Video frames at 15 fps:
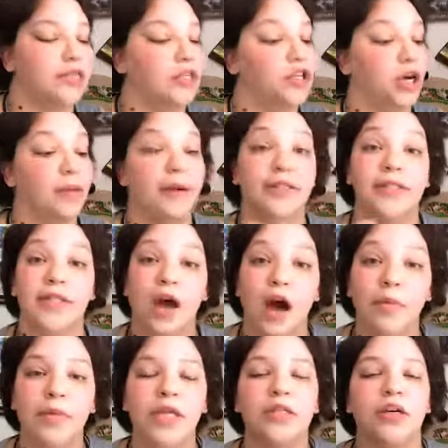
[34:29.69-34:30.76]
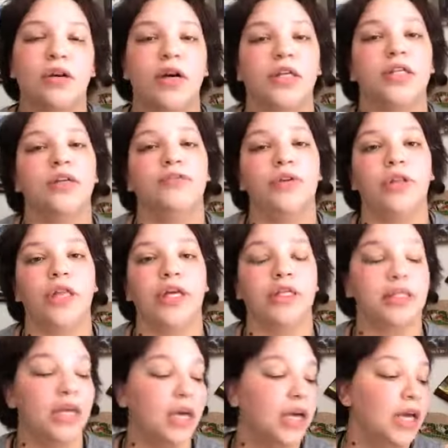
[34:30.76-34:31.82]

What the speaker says: They talk about zombies across different things.